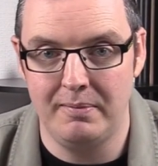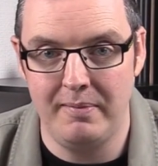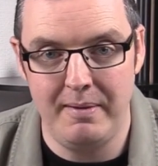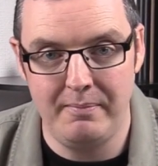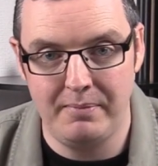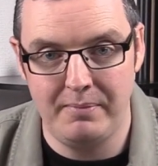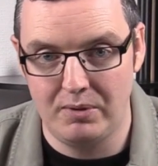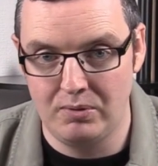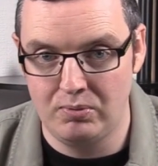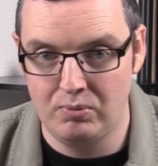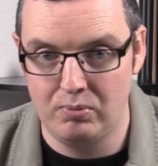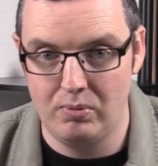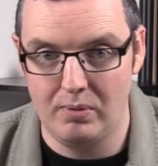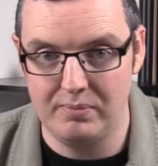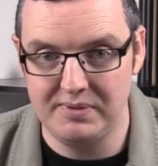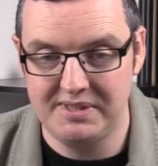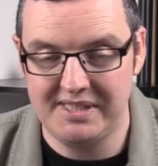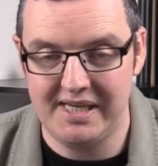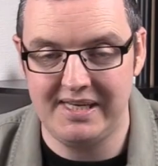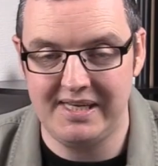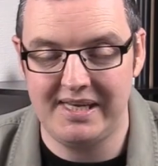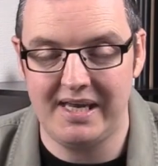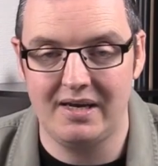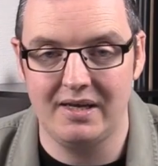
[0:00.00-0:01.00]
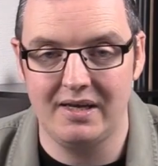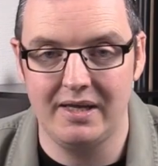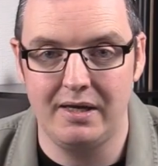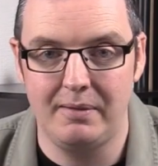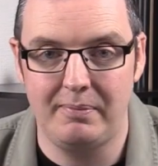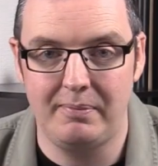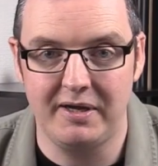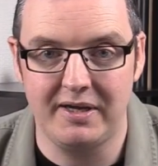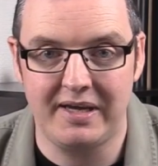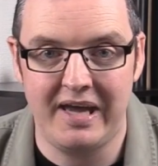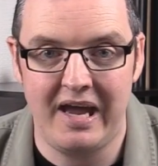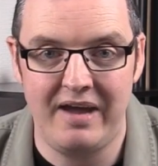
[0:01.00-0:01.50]
Remember what we said
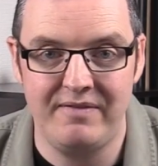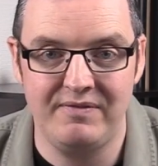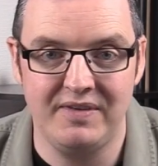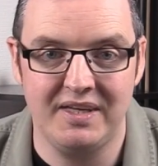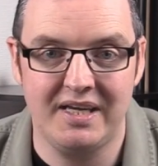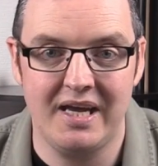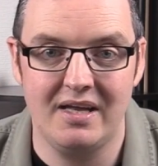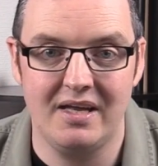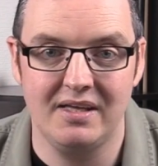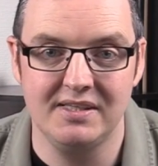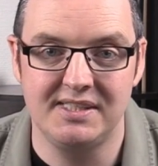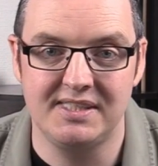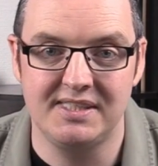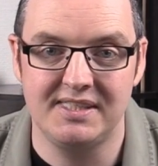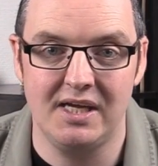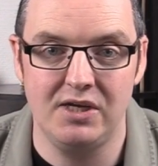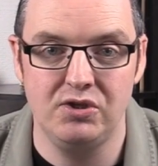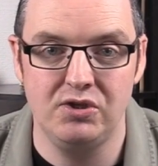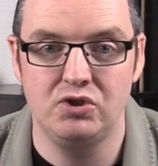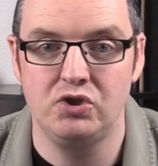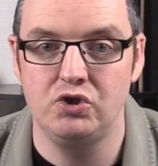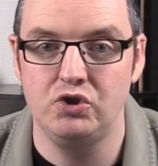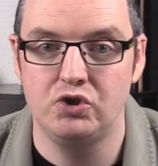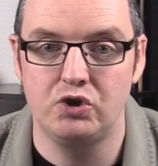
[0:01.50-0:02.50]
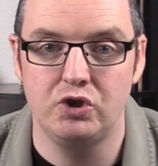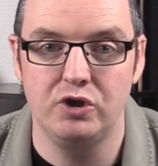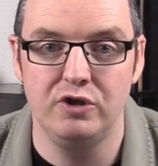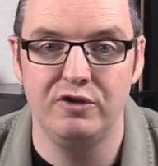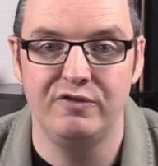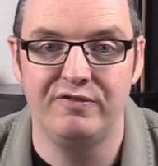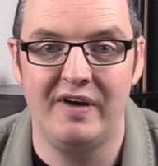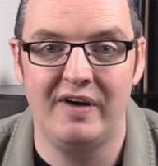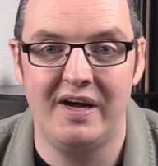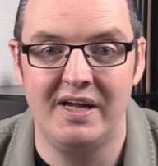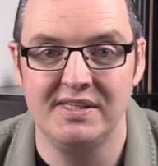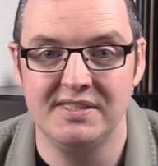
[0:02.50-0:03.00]
earlier about Kevin Kelly's 1,000
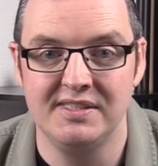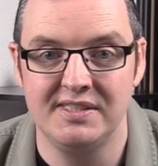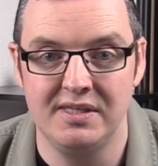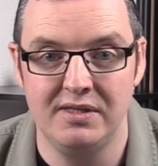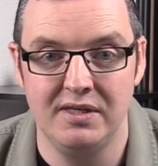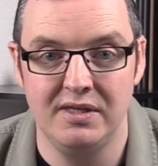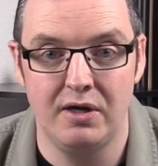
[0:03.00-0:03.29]
true fans,